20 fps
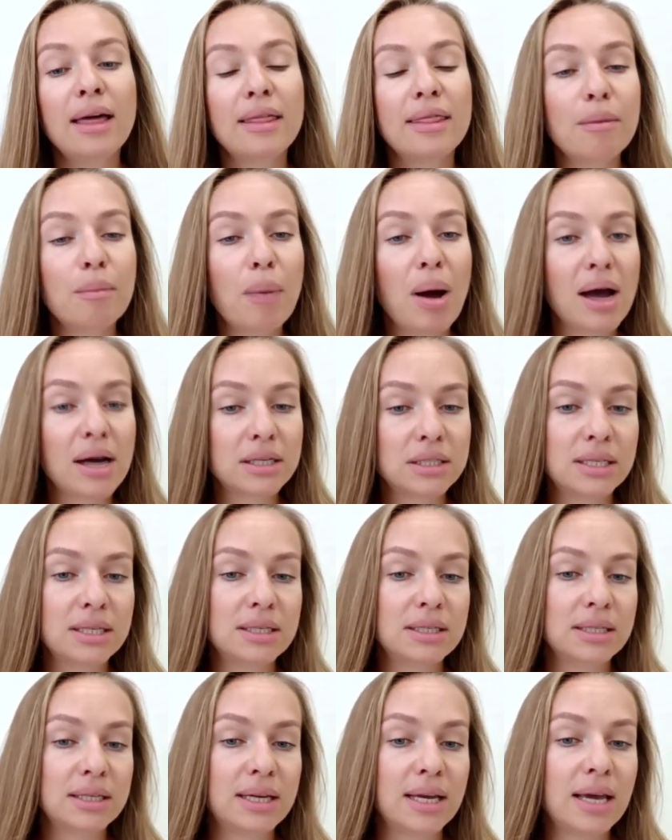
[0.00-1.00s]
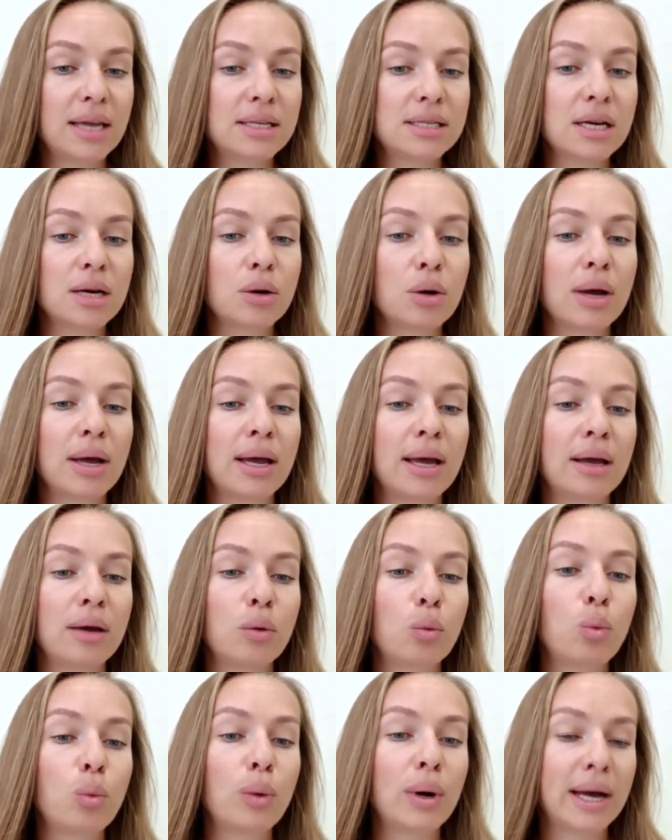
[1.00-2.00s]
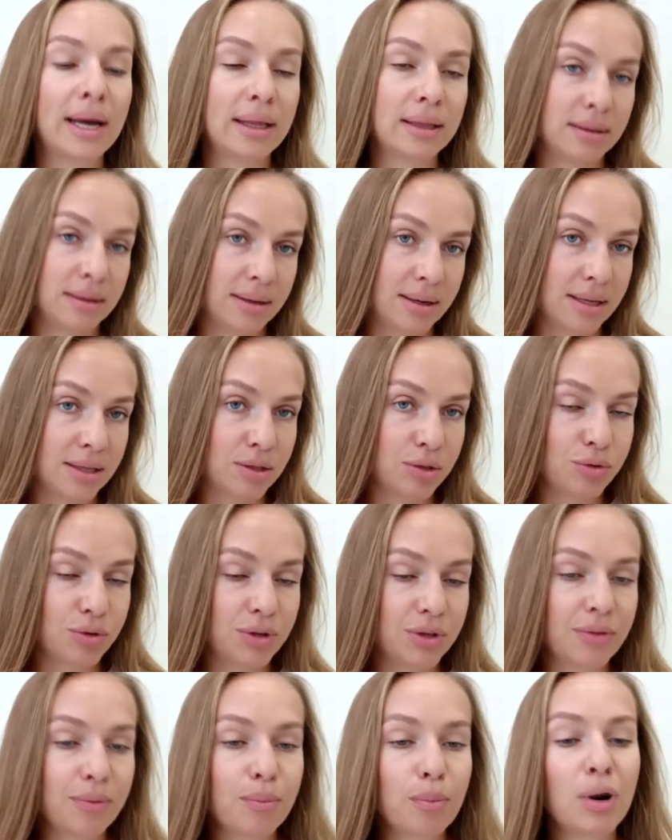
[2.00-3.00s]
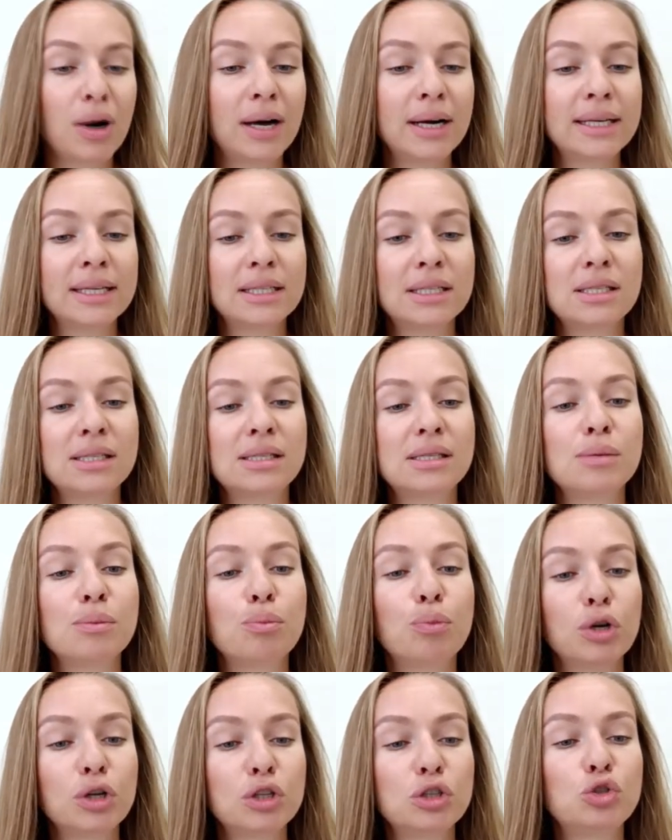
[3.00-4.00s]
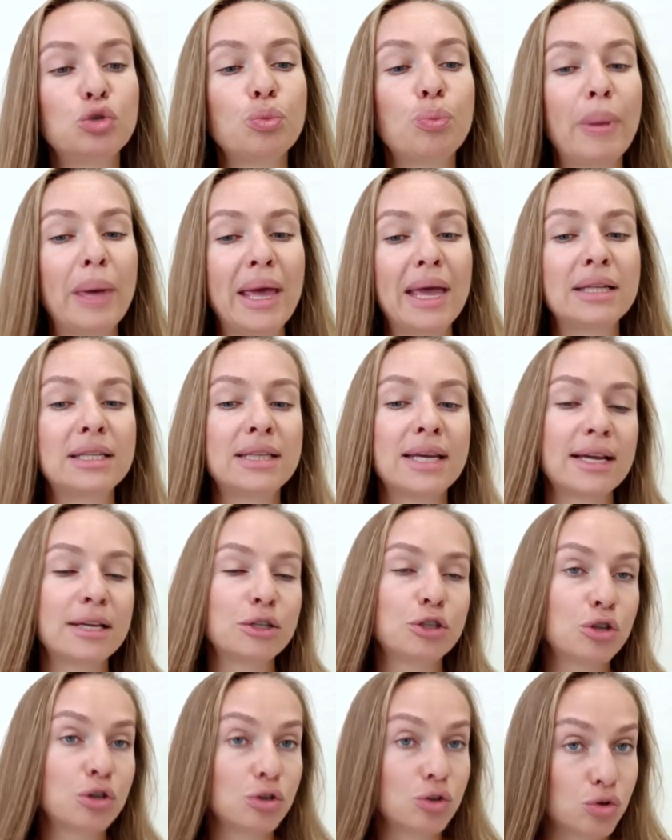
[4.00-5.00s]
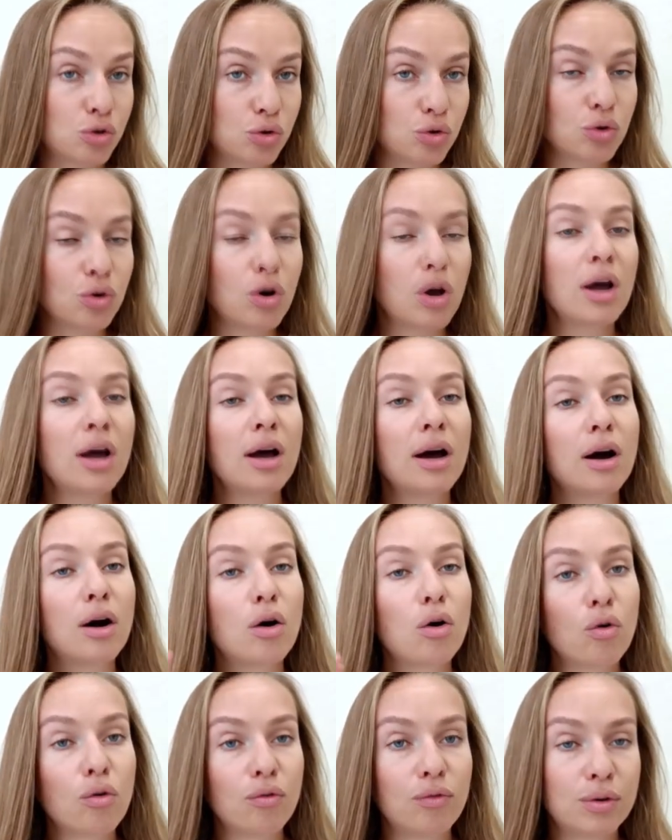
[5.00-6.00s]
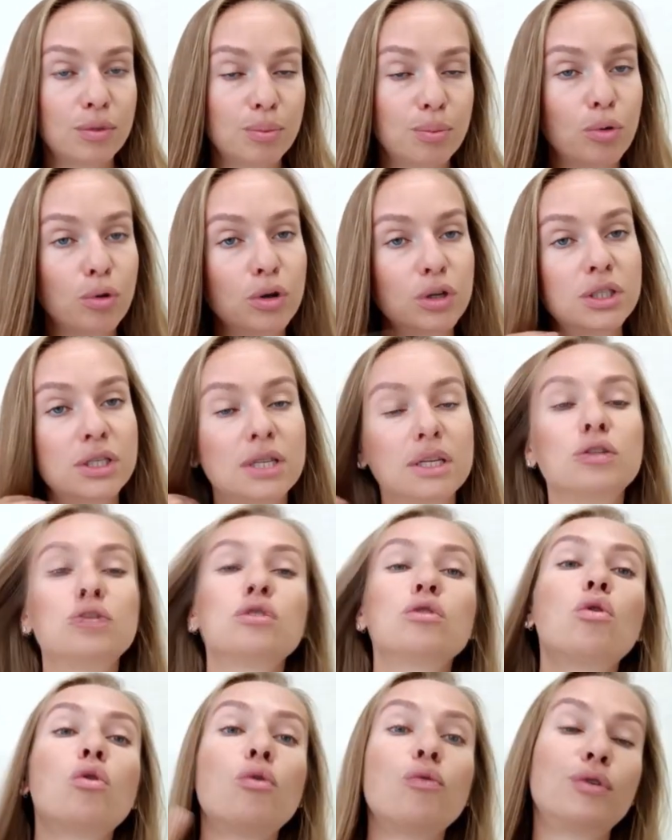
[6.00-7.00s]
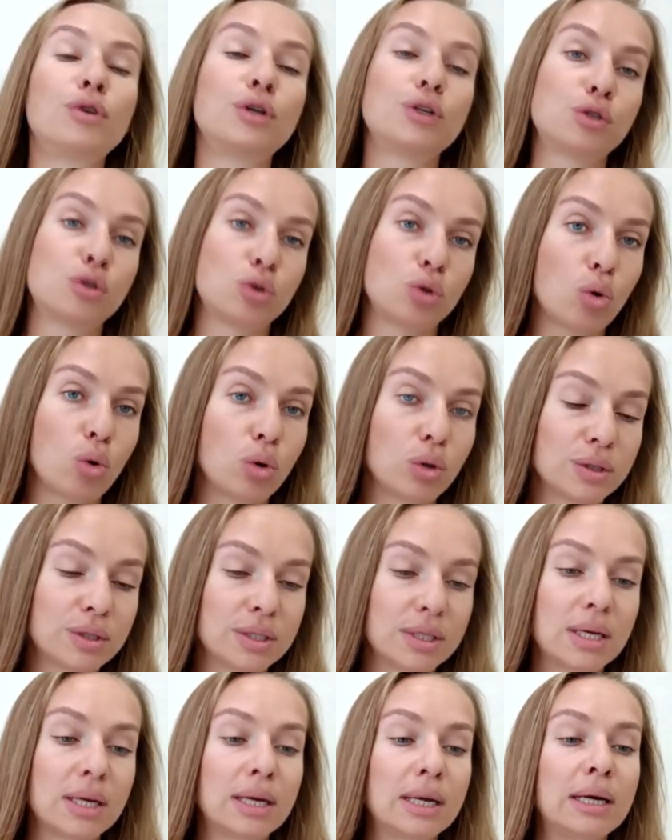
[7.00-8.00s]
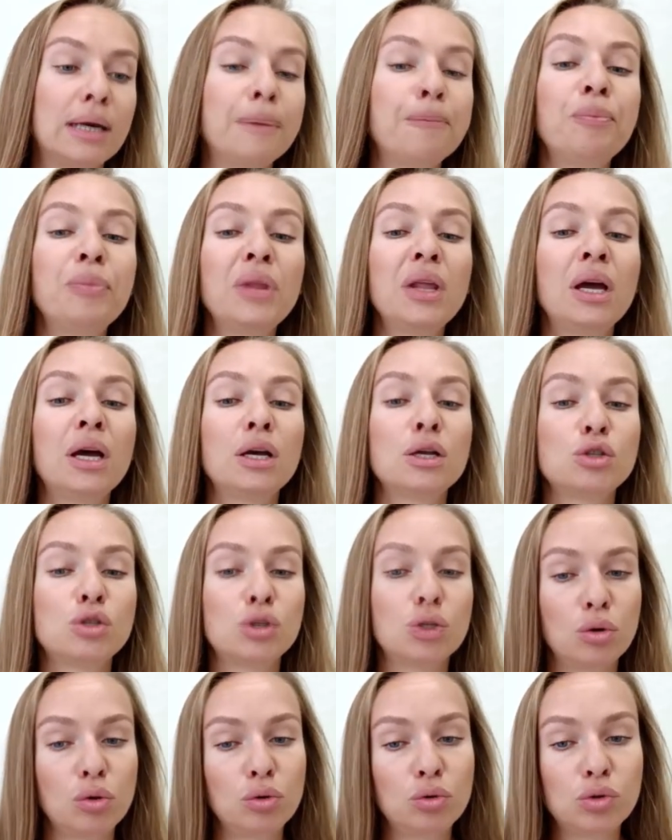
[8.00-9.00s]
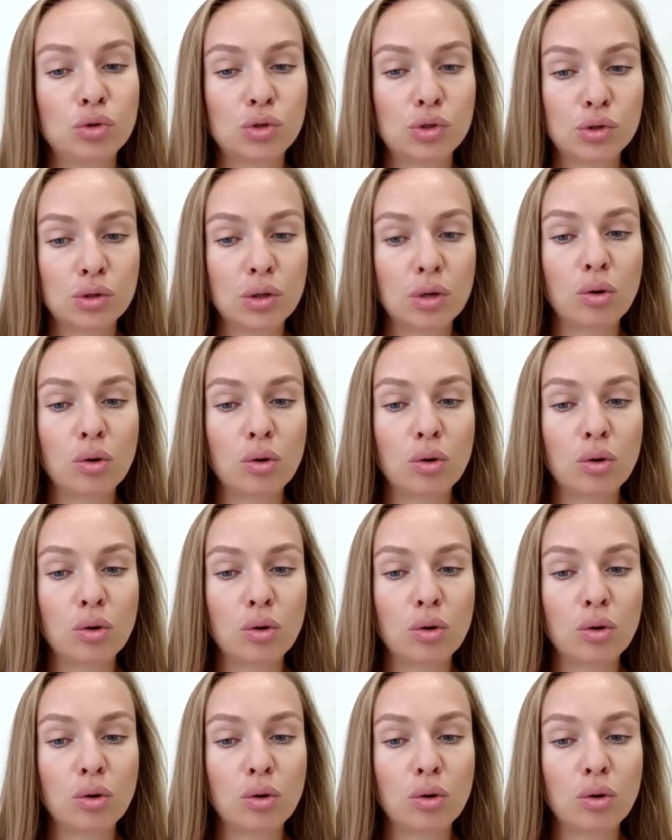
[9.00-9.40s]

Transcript: The market indicator, when entering markets, it's important to pay attention to overbought and oversold zones